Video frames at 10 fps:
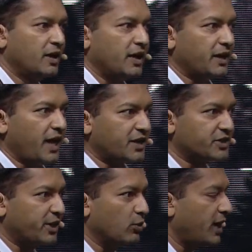and
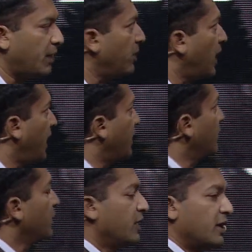execute that
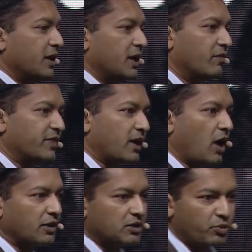plan. If they
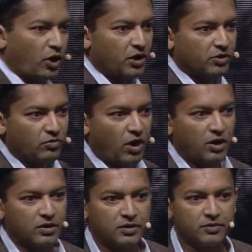got the product
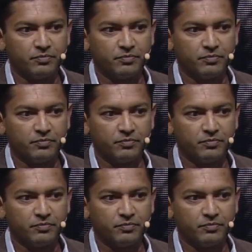wrong,